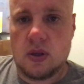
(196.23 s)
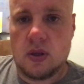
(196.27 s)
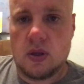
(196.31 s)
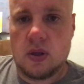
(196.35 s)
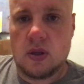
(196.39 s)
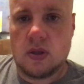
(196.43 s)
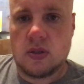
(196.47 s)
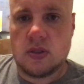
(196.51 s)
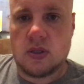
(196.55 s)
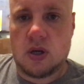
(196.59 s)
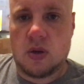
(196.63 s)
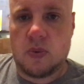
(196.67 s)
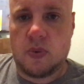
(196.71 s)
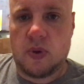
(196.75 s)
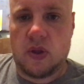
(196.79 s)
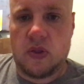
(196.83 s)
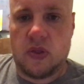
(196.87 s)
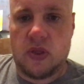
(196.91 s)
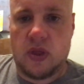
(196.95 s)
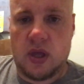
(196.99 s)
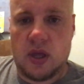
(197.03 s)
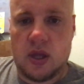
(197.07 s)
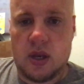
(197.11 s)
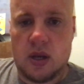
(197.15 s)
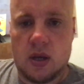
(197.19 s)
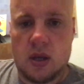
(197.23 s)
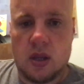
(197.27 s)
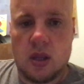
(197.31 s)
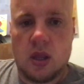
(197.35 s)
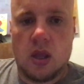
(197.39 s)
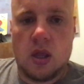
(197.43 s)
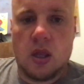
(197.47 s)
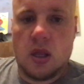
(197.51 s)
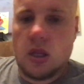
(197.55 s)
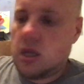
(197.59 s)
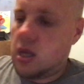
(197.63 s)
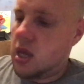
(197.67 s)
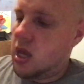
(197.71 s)
sorry about that.
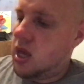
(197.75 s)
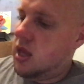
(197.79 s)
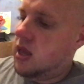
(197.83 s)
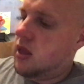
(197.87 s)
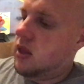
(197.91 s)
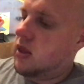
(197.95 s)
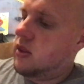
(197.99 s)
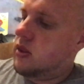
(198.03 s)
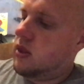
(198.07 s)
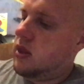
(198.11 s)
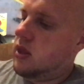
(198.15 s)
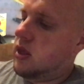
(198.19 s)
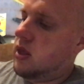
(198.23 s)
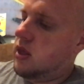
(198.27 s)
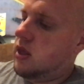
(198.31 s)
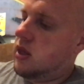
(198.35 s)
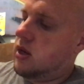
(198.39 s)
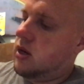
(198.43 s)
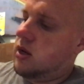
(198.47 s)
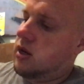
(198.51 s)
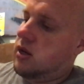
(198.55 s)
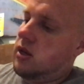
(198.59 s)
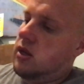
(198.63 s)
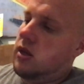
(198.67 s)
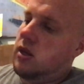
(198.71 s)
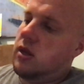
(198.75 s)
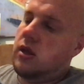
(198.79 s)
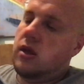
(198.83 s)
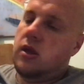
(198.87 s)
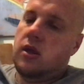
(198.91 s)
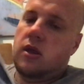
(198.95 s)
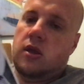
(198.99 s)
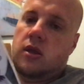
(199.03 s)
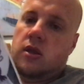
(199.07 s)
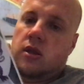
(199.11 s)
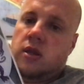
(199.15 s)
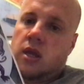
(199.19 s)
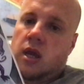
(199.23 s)
And then,
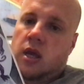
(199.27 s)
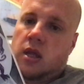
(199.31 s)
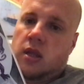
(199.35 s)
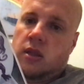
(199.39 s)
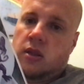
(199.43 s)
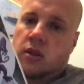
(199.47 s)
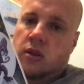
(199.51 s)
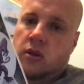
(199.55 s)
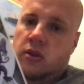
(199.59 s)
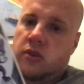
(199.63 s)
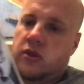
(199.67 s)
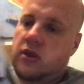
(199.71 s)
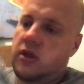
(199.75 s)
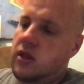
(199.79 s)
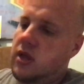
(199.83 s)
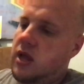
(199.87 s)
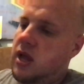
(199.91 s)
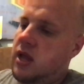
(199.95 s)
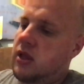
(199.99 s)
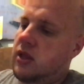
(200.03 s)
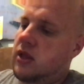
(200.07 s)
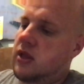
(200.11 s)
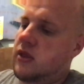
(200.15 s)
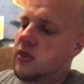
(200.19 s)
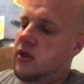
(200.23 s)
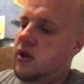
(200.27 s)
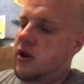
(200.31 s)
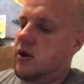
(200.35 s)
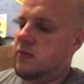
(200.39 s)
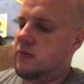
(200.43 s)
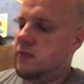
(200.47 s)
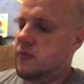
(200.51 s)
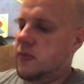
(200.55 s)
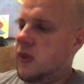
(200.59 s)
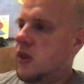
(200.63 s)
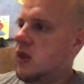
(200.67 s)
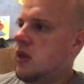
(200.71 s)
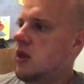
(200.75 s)
yeah, look at the alien there.
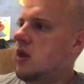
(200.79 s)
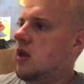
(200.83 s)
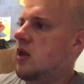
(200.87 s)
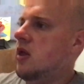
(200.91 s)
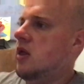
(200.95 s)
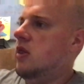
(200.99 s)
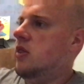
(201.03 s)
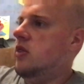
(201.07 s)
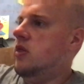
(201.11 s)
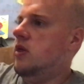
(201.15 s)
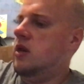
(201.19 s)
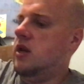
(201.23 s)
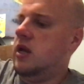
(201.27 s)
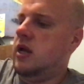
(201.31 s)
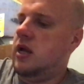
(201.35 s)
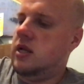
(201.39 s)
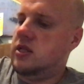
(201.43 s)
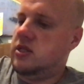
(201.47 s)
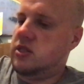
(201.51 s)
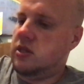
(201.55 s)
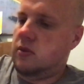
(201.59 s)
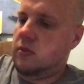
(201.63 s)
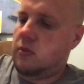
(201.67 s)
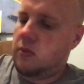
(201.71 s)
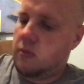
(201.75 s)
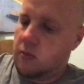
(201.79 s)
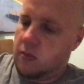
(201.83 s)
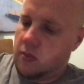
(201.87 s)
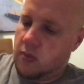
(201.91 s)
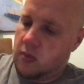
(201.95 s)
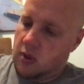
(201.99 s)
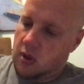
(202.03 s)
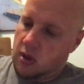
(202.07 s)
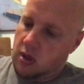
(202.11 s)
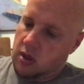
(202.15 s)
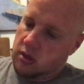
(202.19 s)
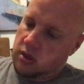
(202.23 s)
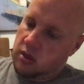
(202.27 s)
Then I got
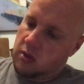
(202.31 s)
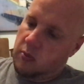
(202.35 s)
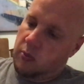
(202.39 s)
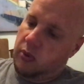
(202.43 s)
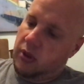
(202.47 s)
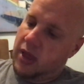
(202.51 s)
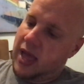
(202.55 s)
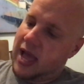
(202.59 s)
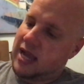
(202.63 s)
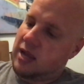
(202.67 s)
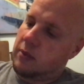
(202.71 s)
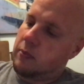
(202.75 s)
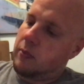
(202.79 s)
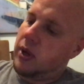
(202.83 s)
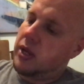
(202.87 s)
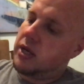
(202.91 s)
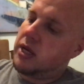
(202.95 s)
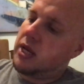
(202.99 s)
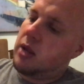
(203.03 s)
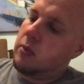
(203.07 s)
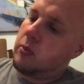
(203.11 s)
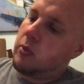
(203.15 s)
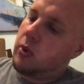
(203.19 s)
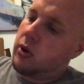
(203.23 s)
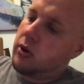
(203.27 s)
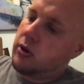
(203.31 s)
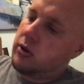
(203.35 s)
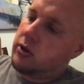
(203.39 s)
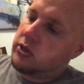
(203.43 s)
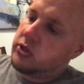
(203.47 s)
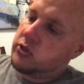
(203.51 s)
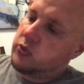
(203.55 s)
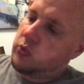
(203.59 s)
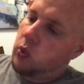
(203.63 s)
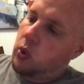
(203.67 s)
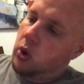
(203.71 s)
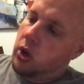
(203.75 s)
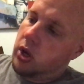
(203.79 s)
the Black Monday Murders
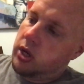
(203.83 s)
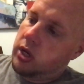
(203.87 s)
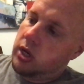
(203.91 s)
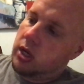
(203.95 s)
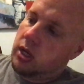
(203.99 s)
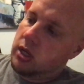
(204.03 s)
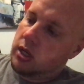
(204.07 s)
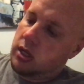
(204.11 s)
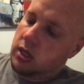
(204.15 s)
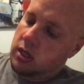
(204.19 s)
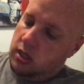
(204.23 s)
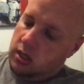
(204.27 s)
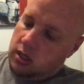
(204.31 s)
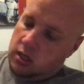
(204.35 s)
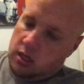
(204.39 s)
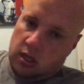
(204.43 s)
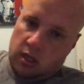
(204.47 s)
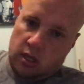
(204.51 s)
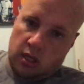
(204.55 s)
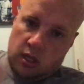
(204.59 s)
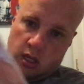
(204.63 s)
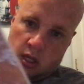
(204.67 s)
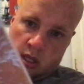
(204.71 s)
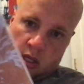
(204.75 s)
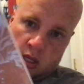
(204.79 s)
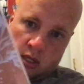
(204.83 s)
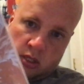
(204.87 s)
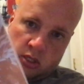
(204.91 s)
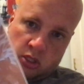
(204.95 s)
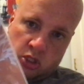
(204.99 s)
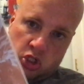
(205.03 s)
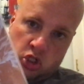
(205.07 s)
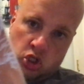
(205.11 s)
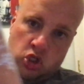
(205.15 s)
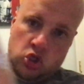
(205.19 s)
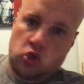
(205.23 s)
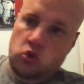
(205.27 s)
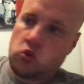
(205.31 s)
1 and
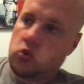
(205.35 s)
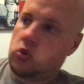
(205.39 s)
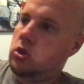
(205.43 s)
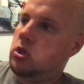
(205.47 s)
2.